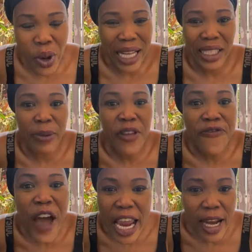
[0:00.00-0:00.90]
We are still
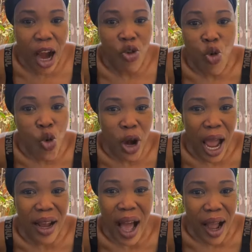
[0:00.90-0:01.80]
divide and
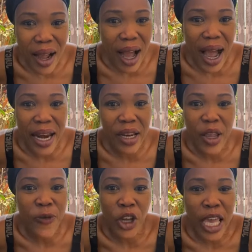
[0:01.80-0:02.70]
rule and conquer,
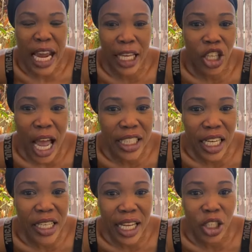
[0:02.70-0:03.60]
and if you can get your
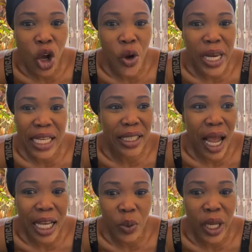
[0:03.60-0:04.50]
agendas going, as
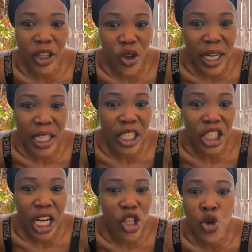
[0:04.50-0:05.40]
long as we get your
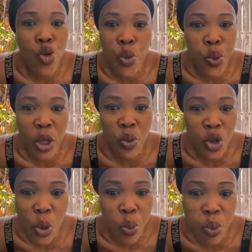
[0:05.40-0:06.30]
attention, you we,
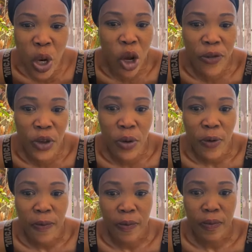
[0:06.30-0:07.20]
you we love you.